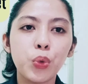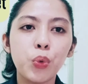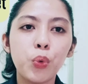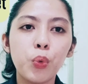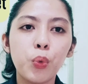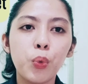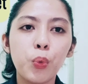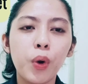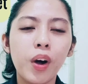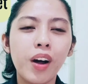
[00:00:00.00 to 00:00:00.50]

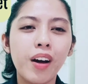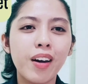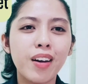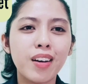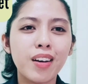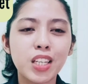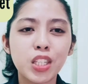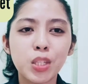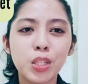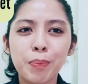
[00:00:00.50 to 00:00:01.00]
who
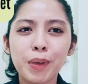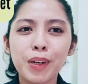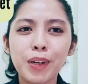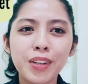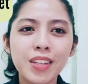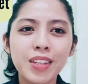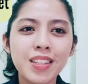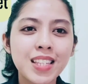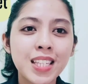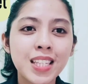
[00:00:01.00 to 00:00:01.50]
are
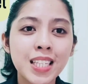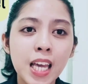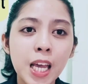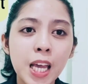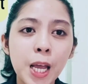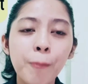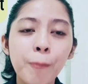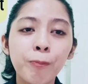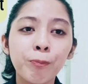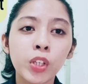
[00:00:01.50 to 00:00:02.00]

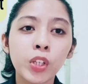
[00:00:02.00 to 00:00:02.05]
experiencing